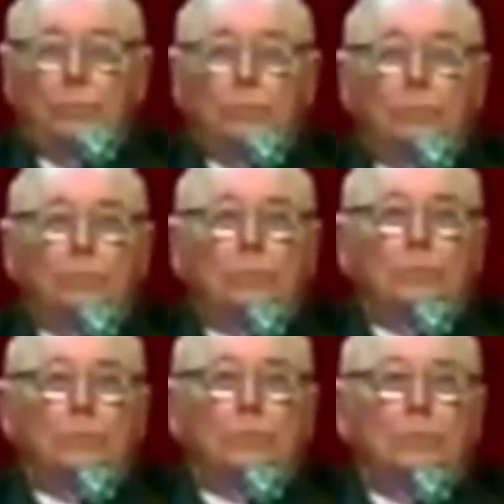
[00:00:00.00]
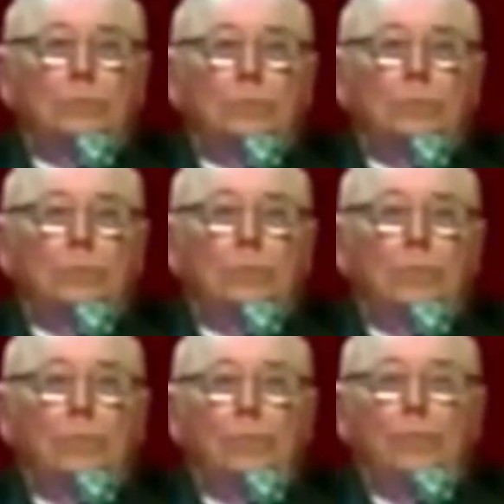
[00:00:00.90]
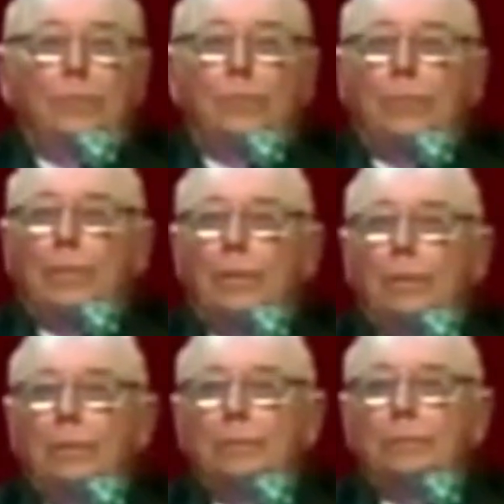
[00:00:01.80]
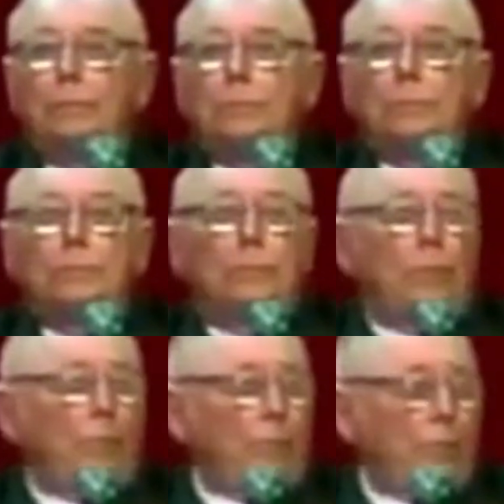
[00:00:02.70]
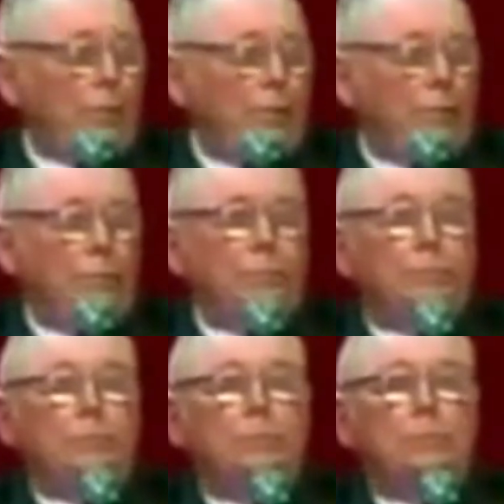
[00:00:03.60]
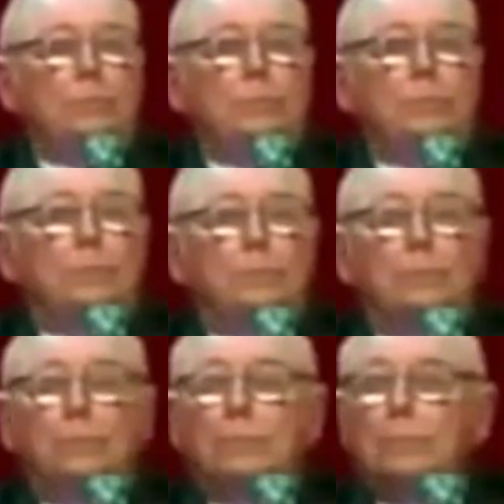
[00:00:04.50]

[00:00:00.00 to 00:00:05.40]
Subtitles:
The person shown says nothing.